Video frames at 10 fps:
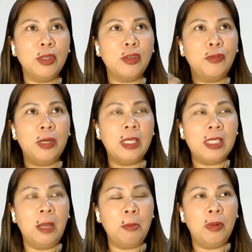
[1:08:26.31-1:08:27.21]
So for
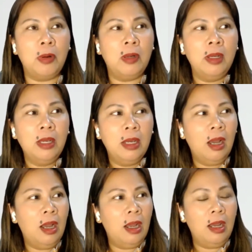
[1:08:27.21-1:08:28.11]
example,
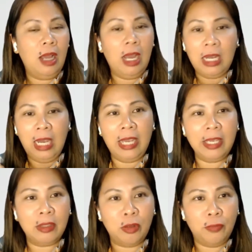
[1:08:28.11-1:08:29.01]
a
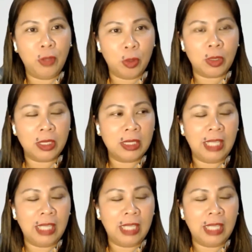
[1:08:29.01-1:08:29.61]
client of yours,